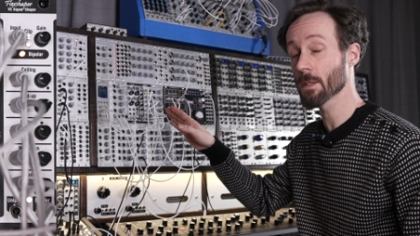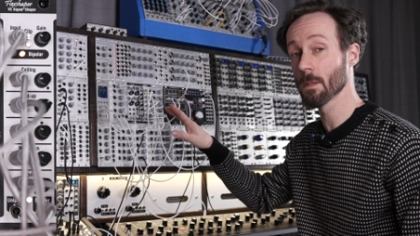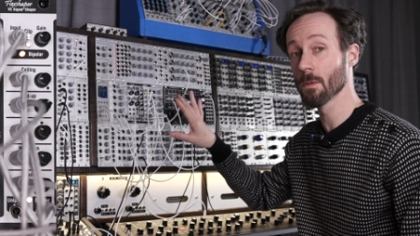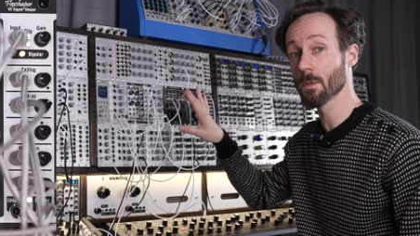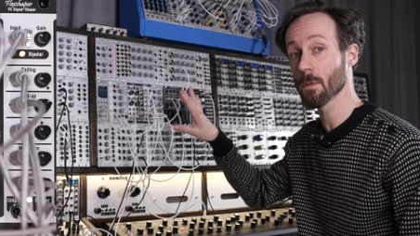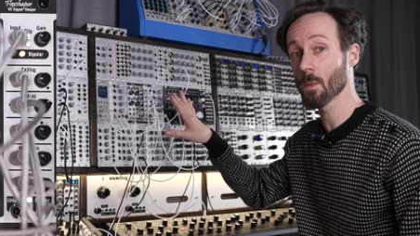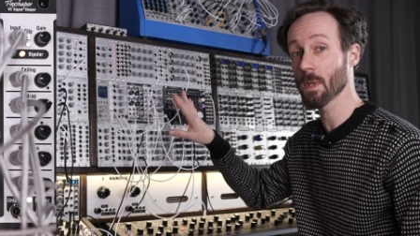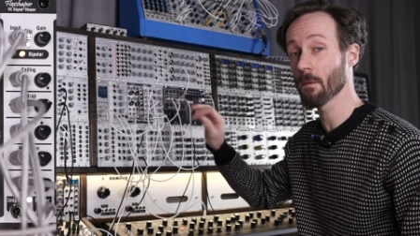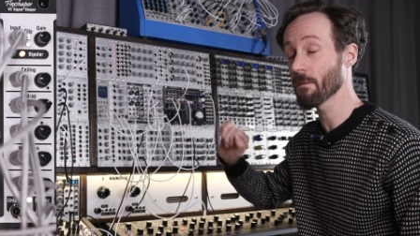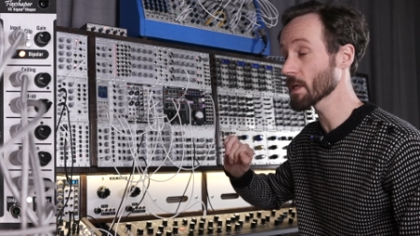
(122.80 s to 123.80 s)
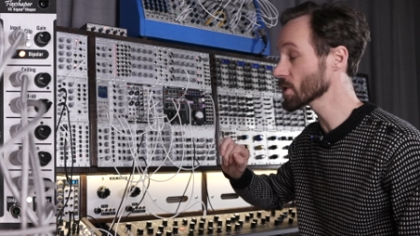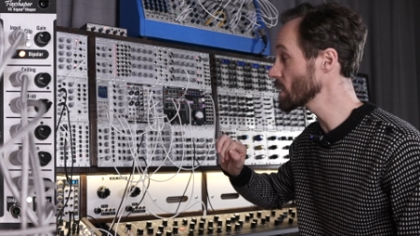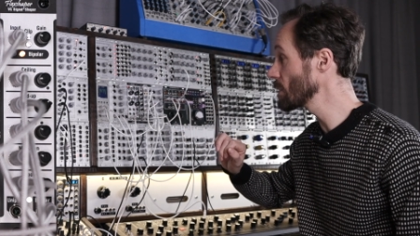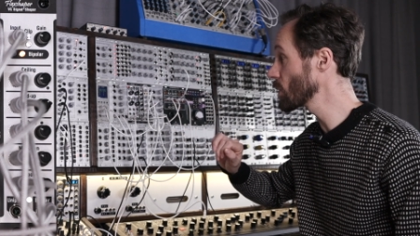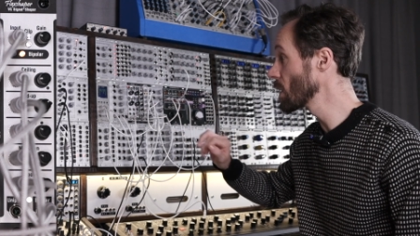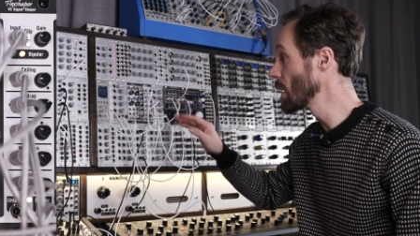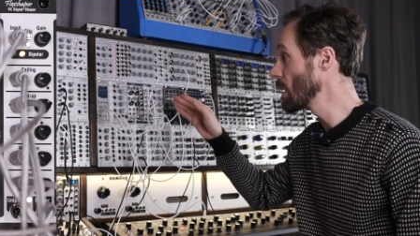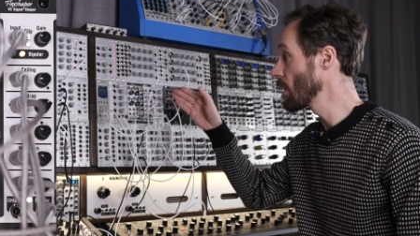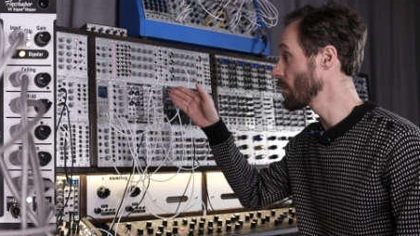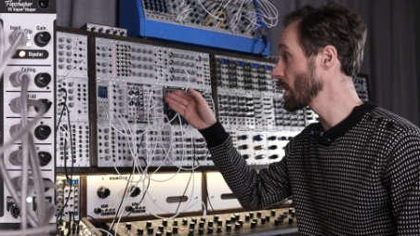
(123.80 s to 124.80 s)
to use with the Flex Shaper,
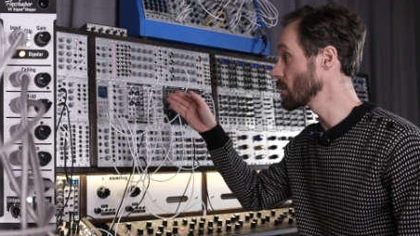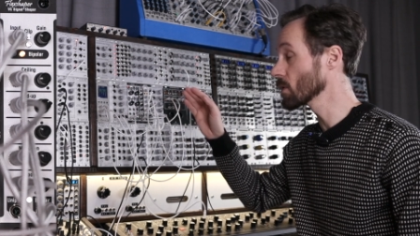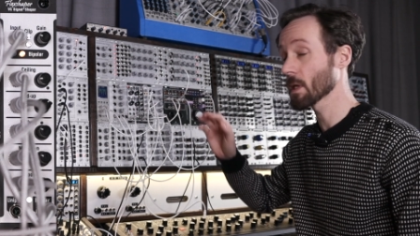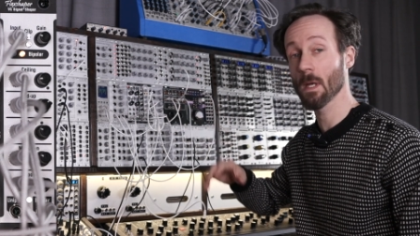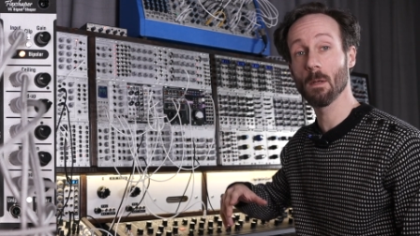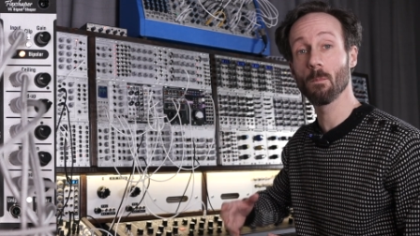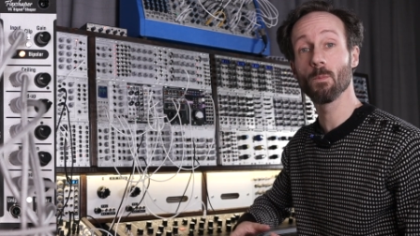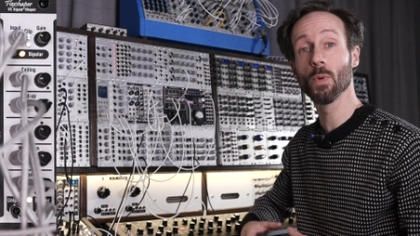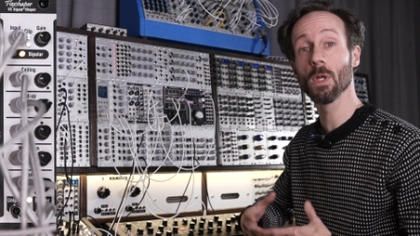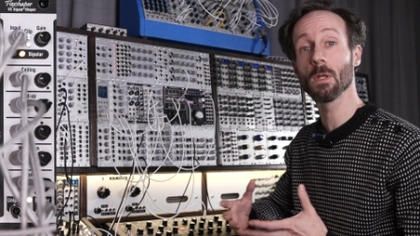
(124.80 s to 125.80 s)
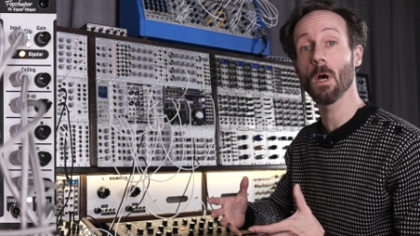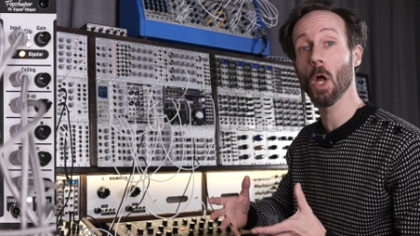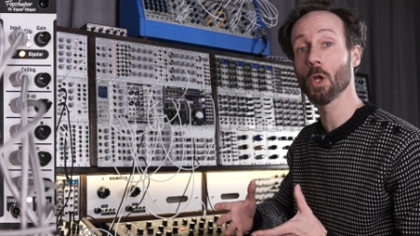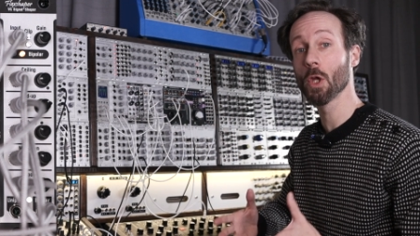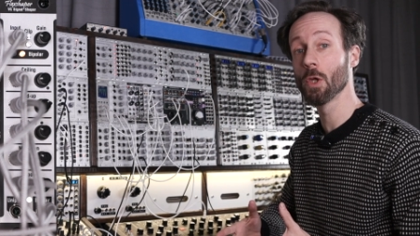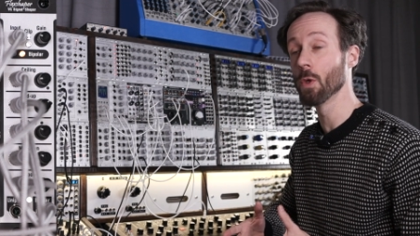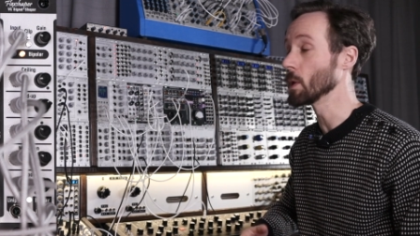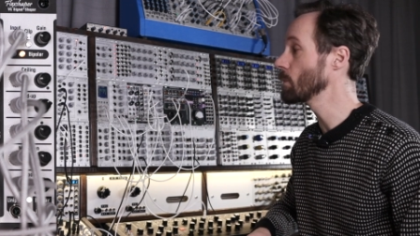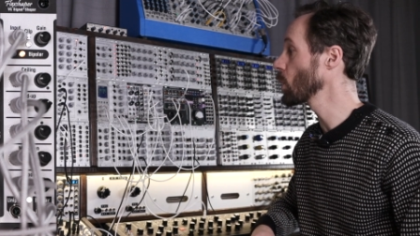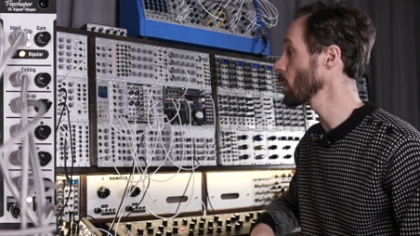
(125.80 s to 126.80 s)
then you can put it on
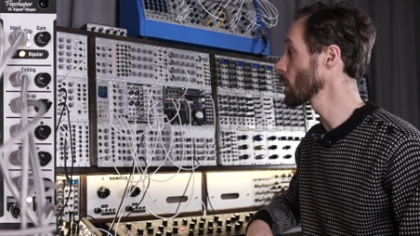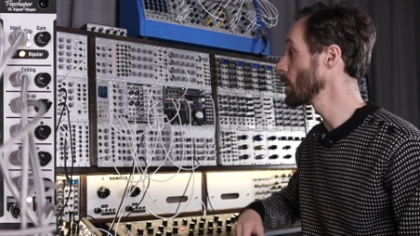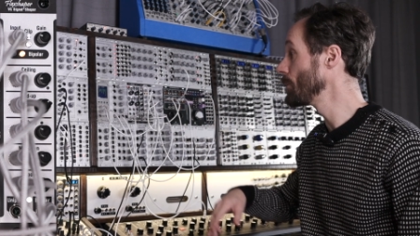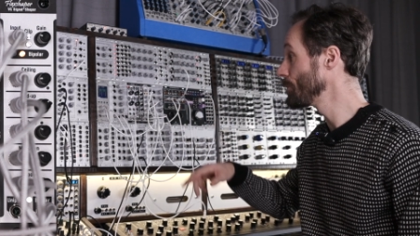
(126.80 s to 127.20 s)
unipolar.